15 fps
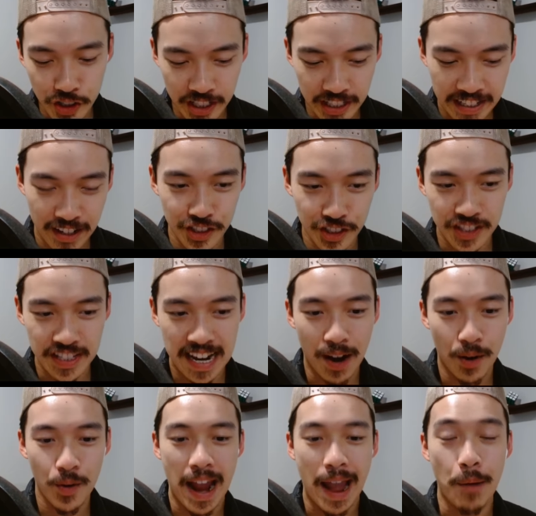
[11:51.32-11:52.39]
are going to get onto
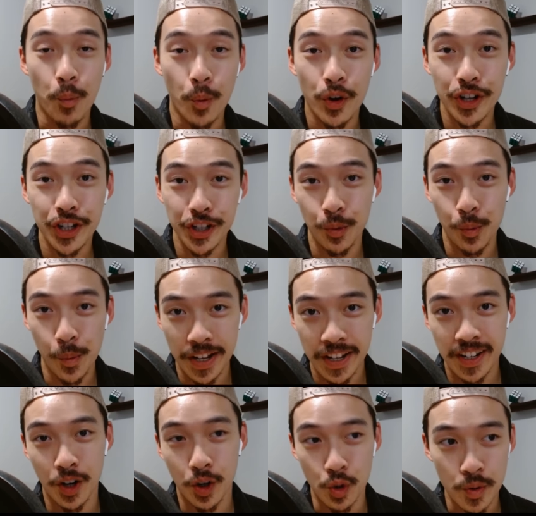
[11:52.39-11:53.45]
tower, and we're going to
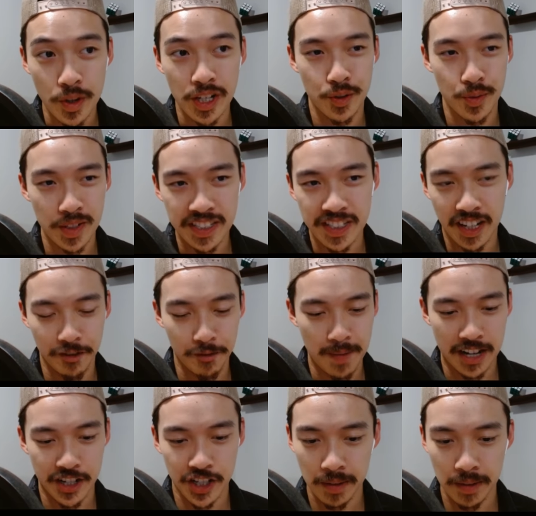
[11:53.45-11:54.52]
win a really, really tough
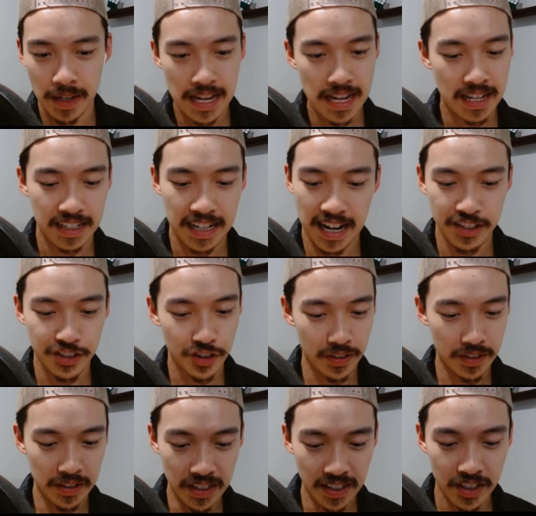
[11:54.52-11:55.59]
matchup. Guys,
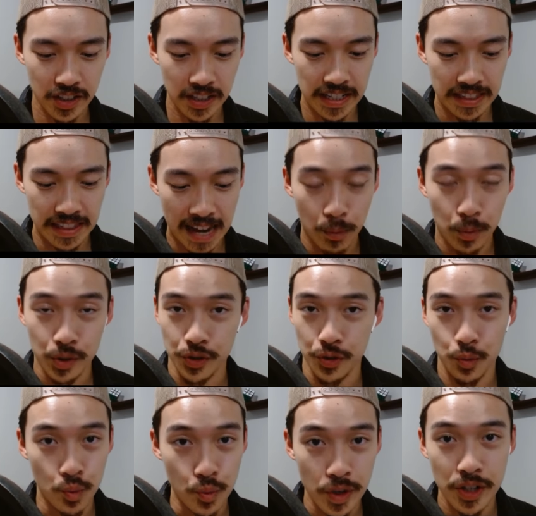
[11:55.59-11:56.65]
literally, that
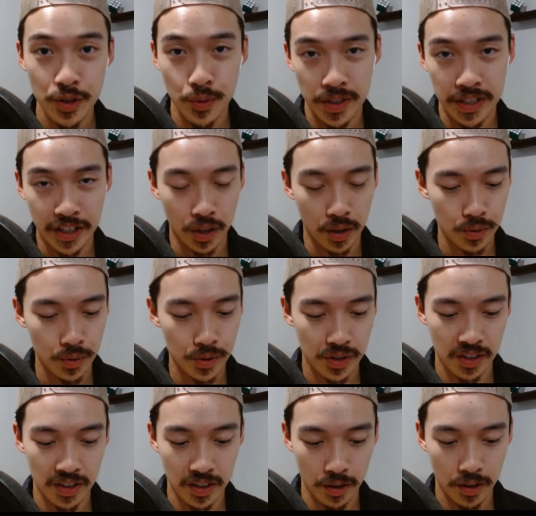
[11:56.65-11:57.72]
was really, really close.
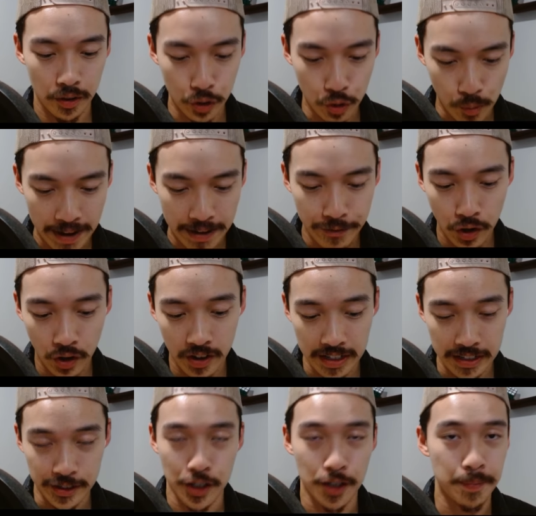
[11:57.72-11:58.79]
The Graveyard
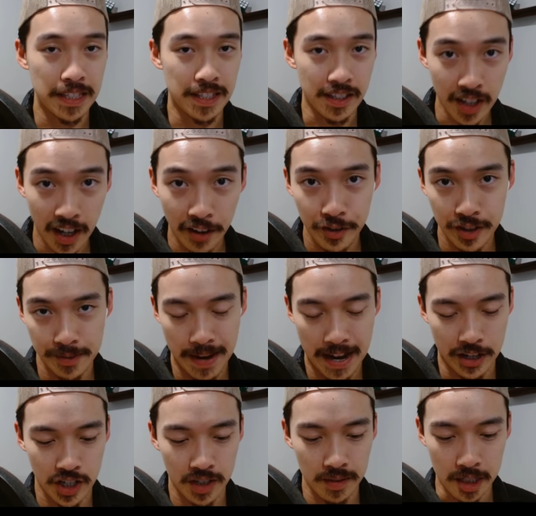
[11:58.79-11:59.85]
is going to be the toughest matchup,